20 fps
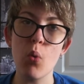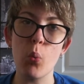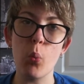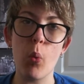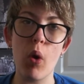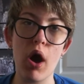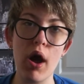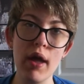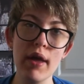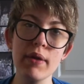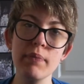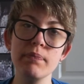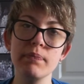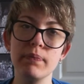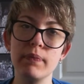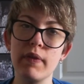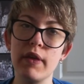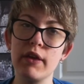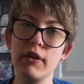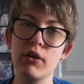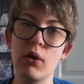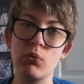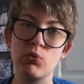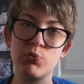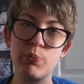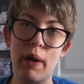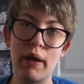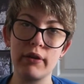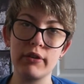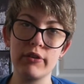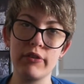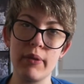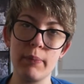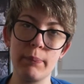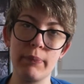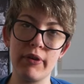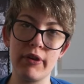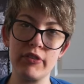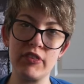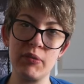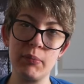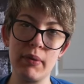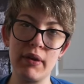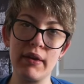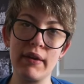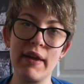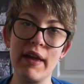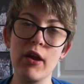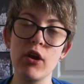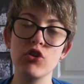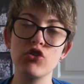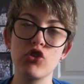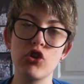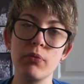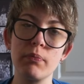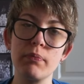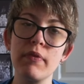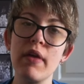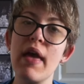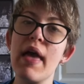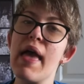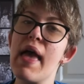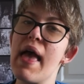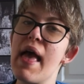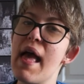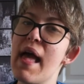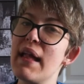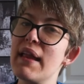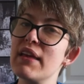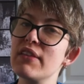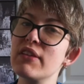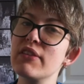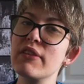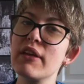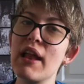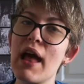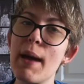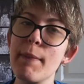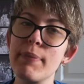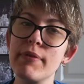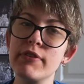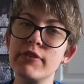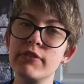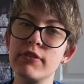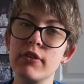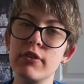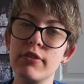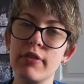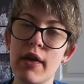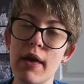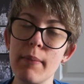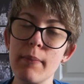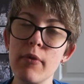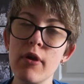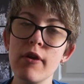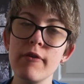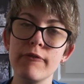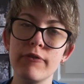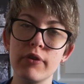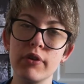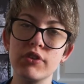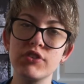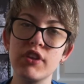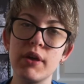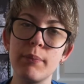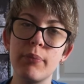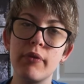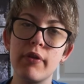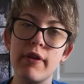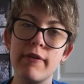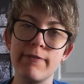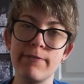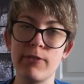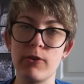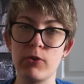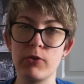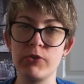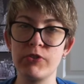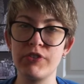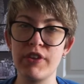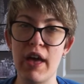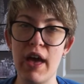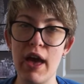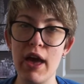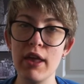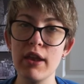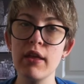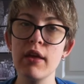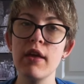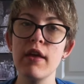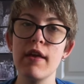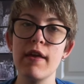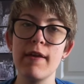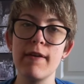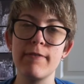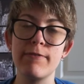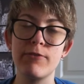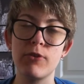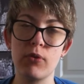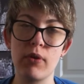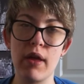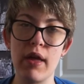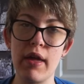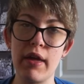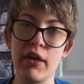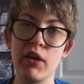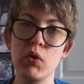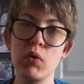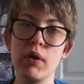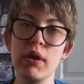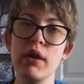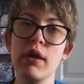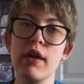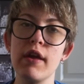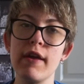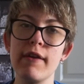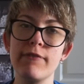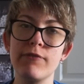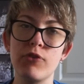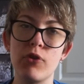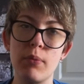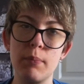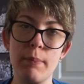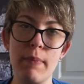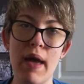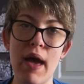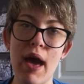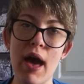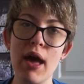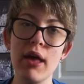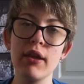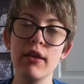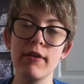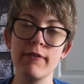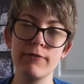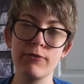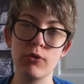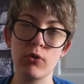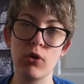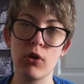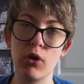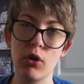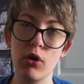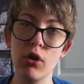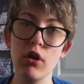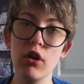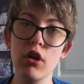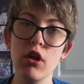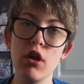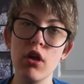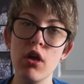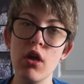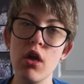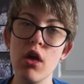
Why? It goes back to them being the main character. Anything that happens to them, for example, if they're sad, if they're angry, if they're mad, if they're hurt,